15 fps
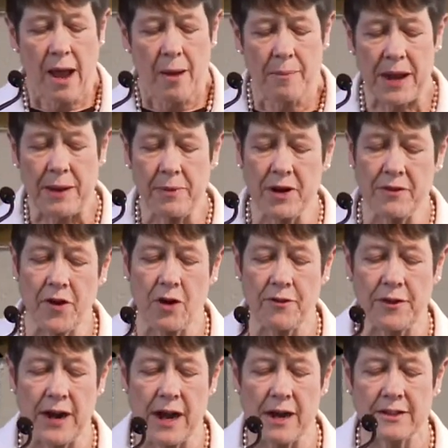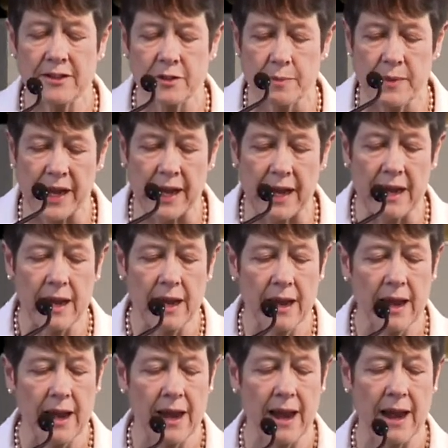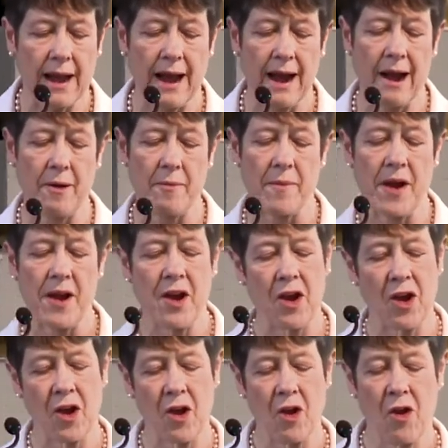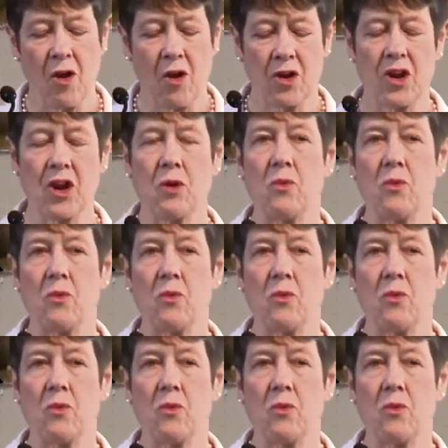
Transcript: people have often asked me, you know,